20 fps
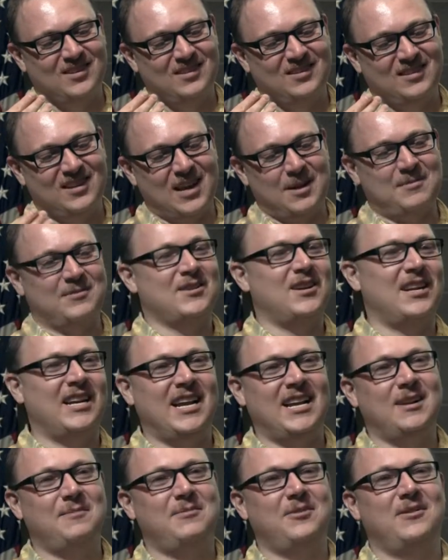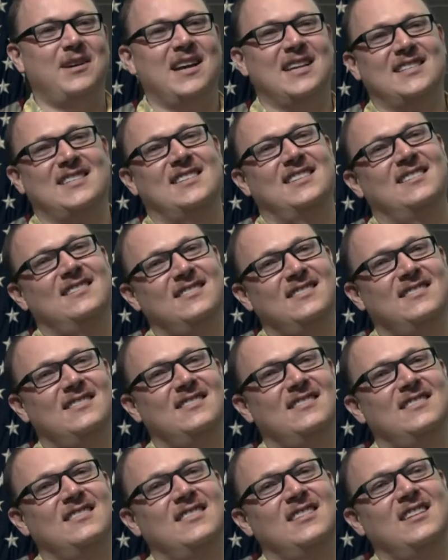Amazon AWS.
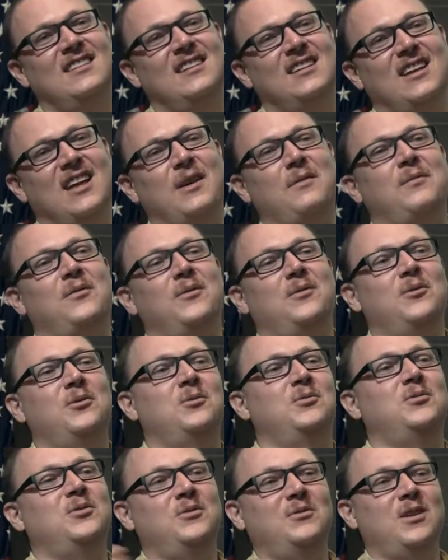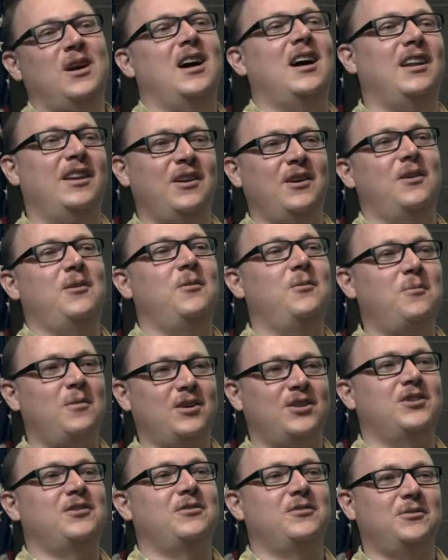If you do not know what
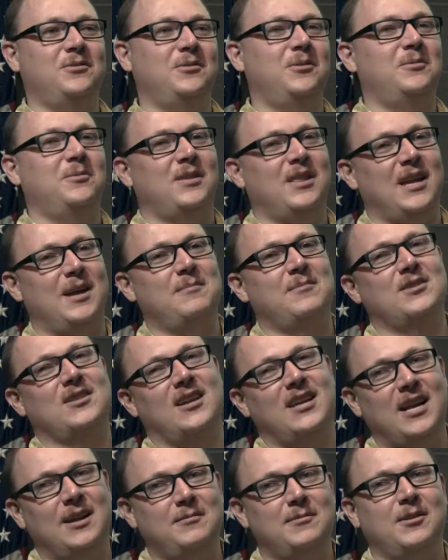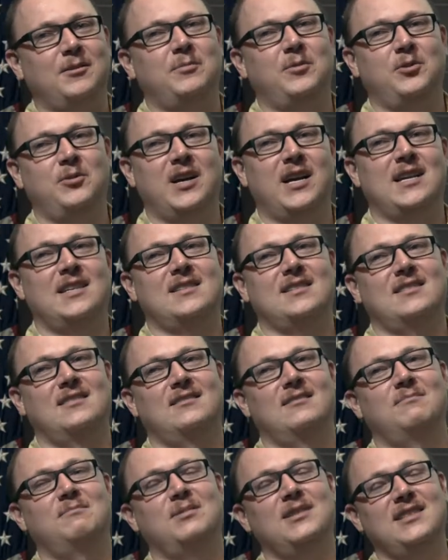you're doing with Amazon AWS,
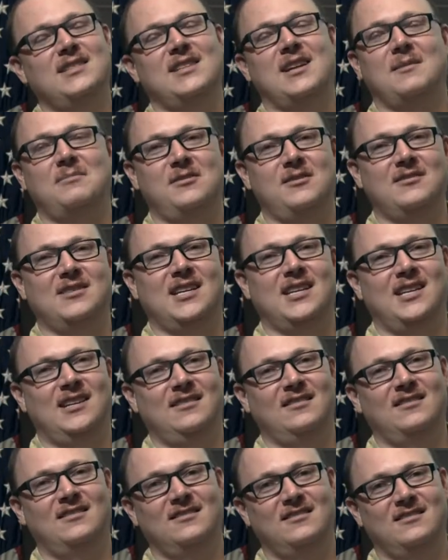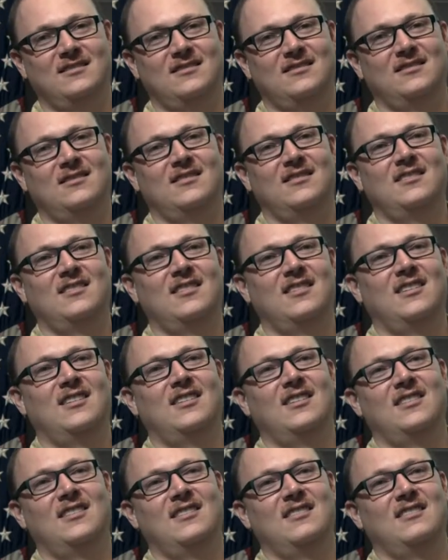please stop using it.
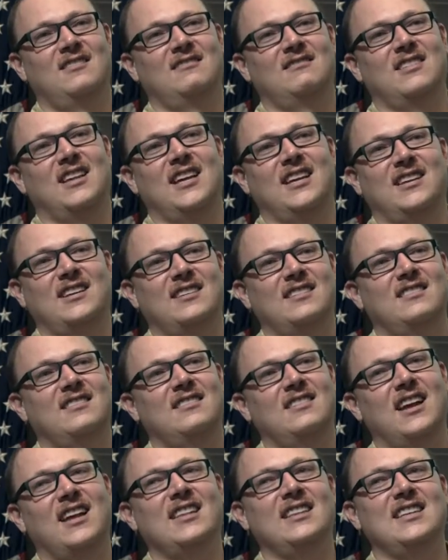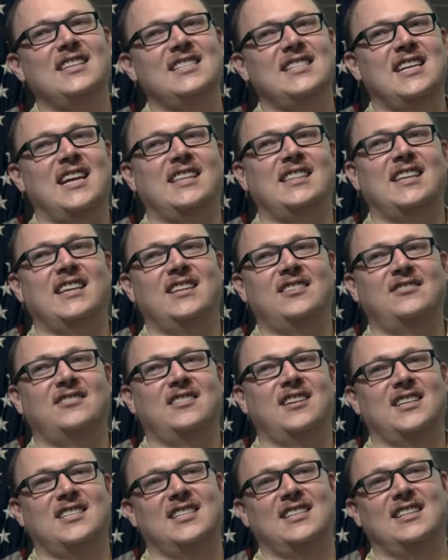Like, at least take the
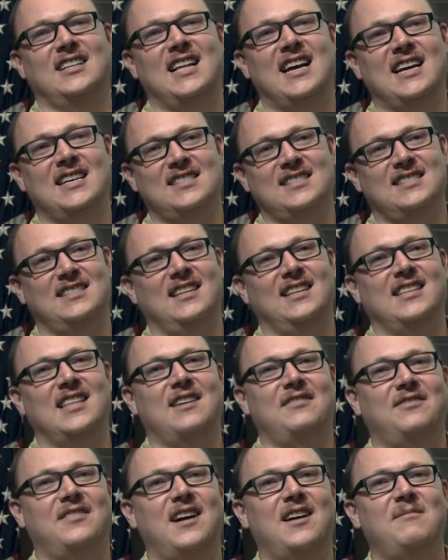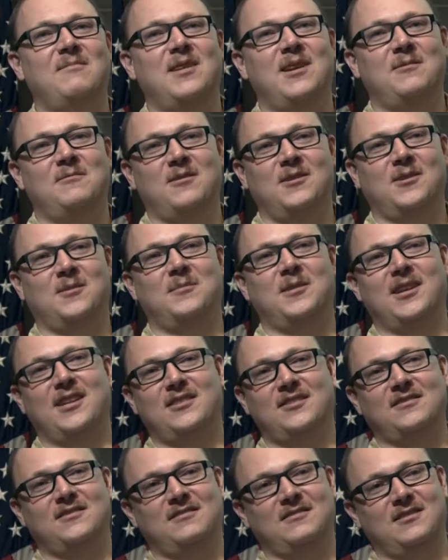introduction class, like that five minute welcome to
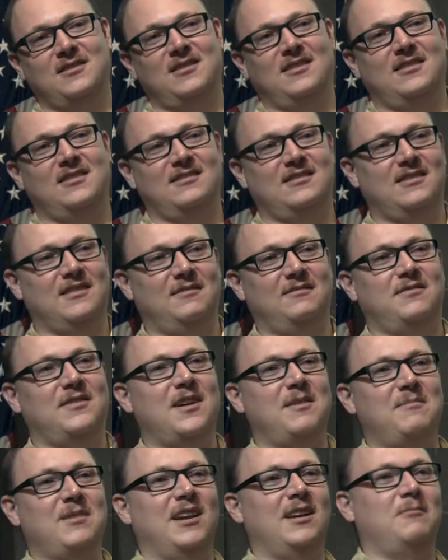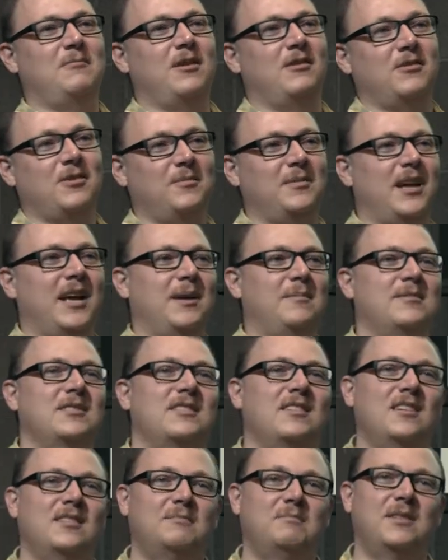the, the five minute welcome to
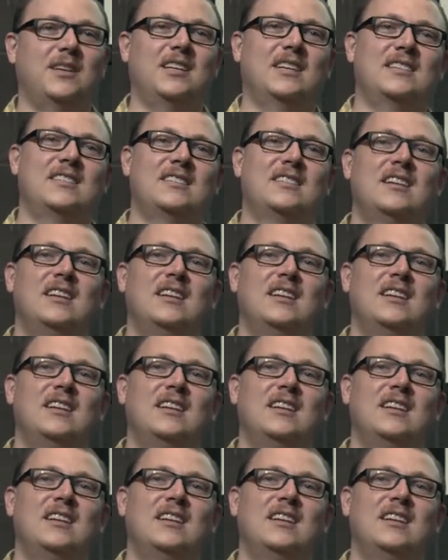Amazon, because